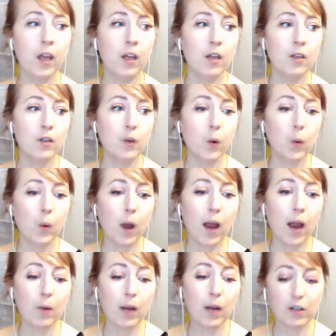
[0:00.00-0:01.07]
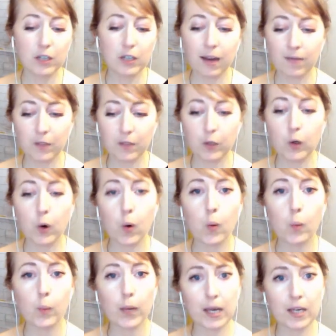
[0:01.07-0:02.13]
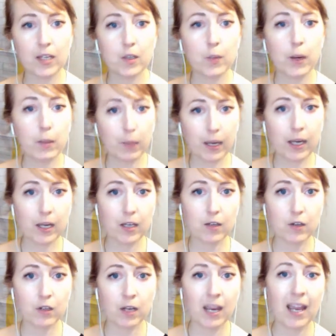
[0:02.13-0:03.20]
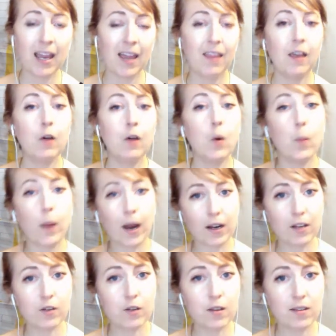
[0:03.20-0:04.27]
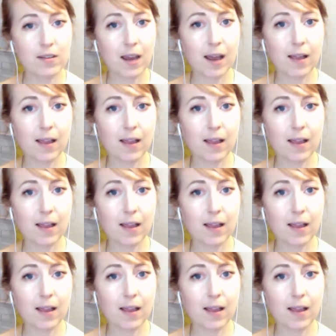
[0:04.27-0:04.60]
So I would actually have to go page by page and then go back into the style